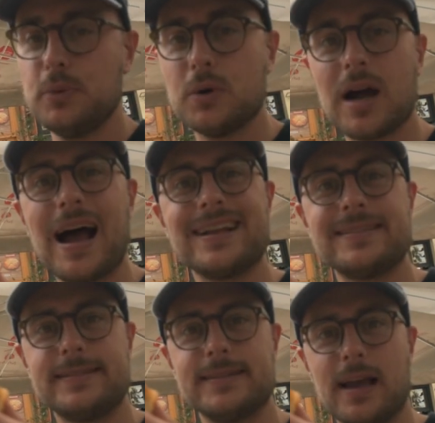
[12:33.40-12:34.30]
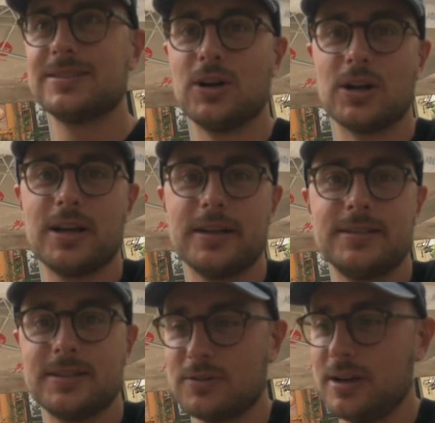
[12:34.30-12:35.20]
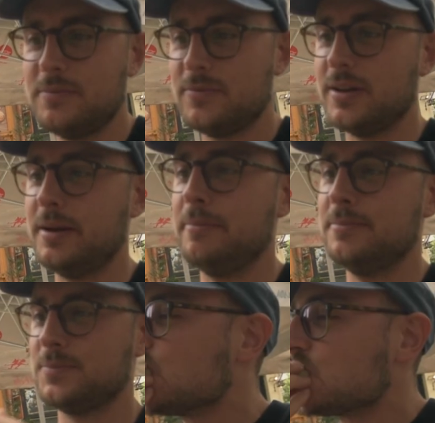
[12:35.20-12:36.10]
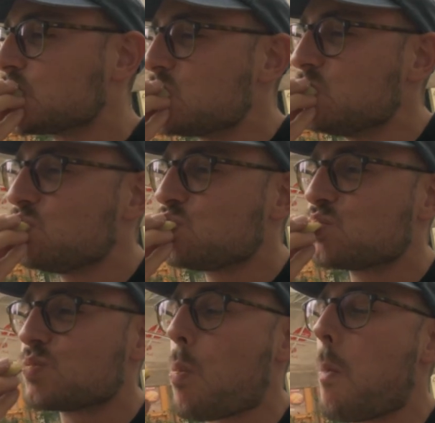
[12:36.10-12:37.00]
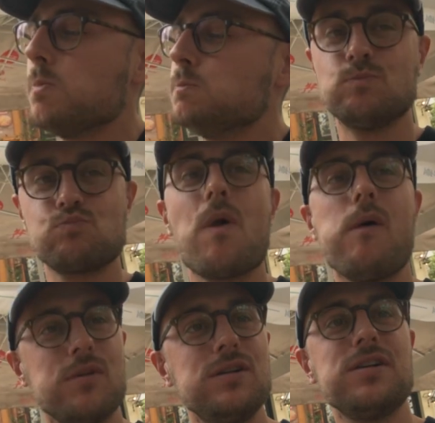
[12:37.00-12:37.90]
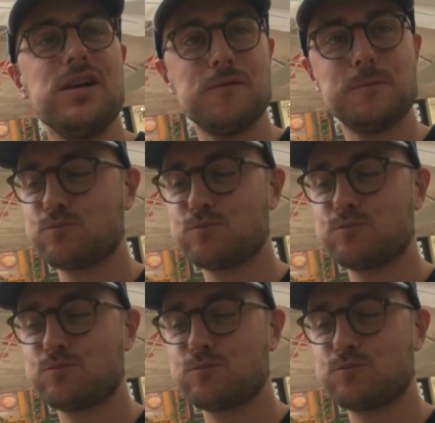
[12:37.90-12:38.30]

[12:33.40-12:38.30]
Bougatsa. It's got custard cream filling. Mmm. I love it.